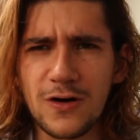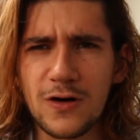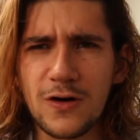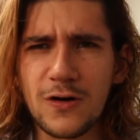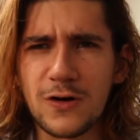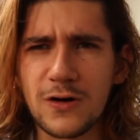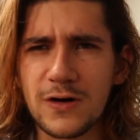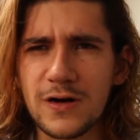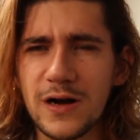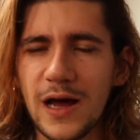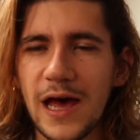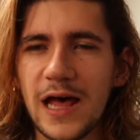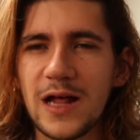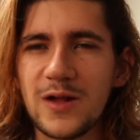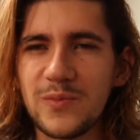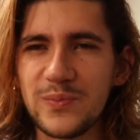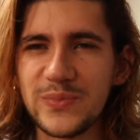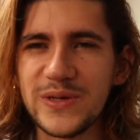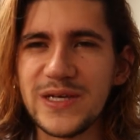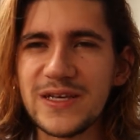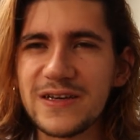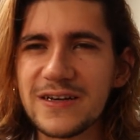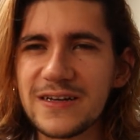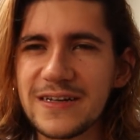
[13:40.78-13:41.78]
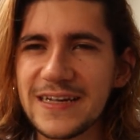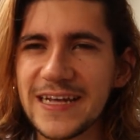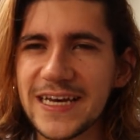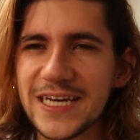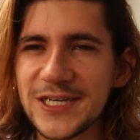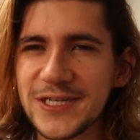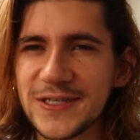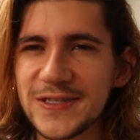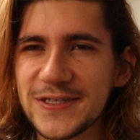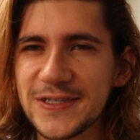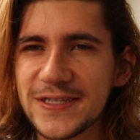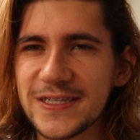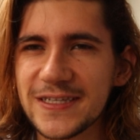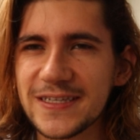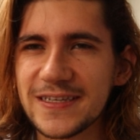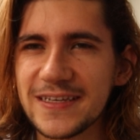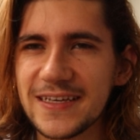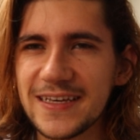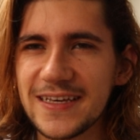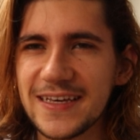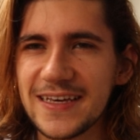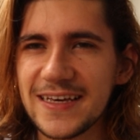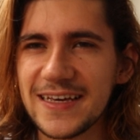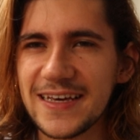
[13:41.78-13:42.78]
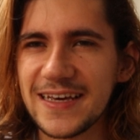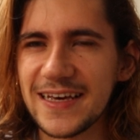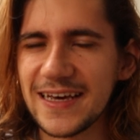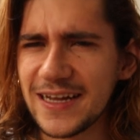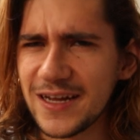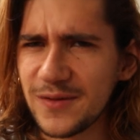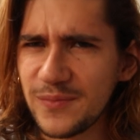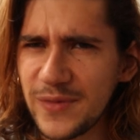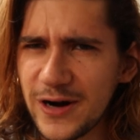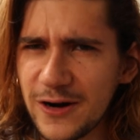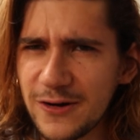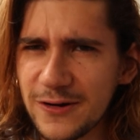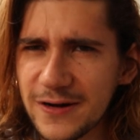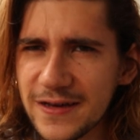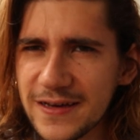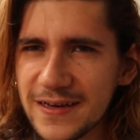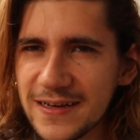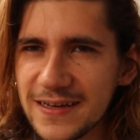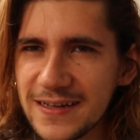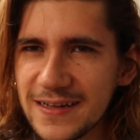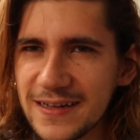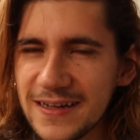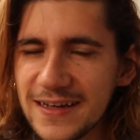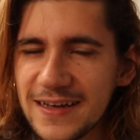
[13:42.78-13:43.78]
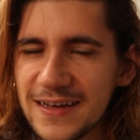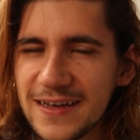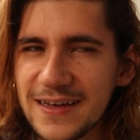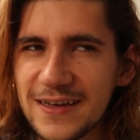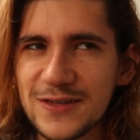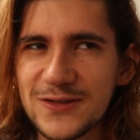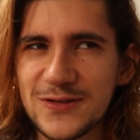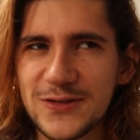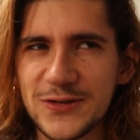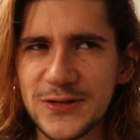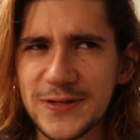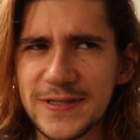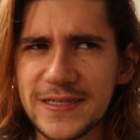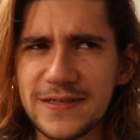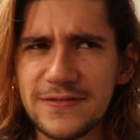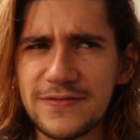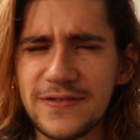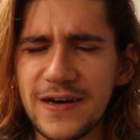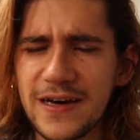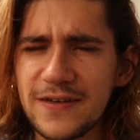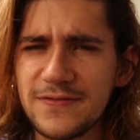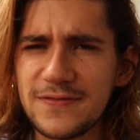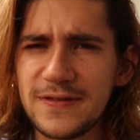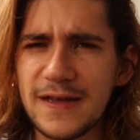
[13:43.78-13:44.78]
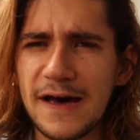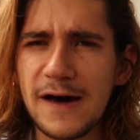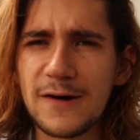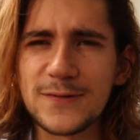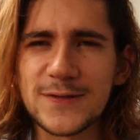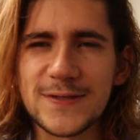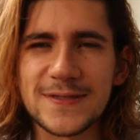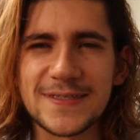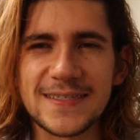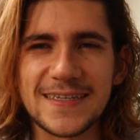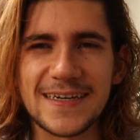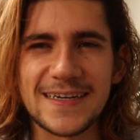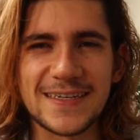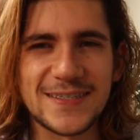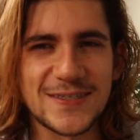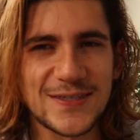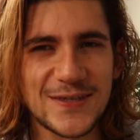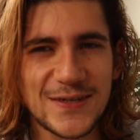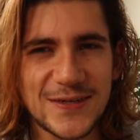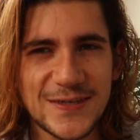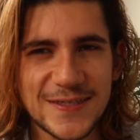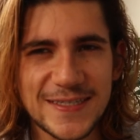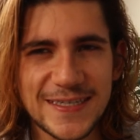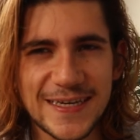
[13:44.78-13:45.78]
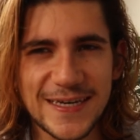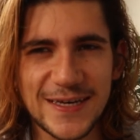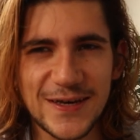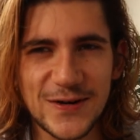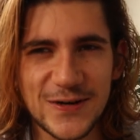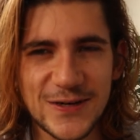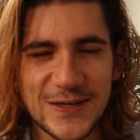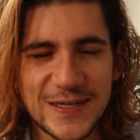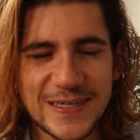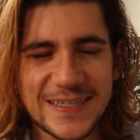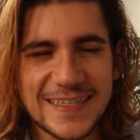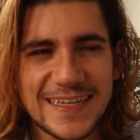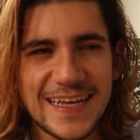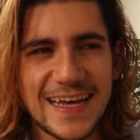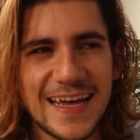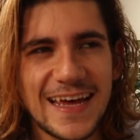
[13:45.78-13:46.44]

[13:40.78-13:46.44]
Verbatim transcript: or LP collections in America. 35,000, I thought I heard.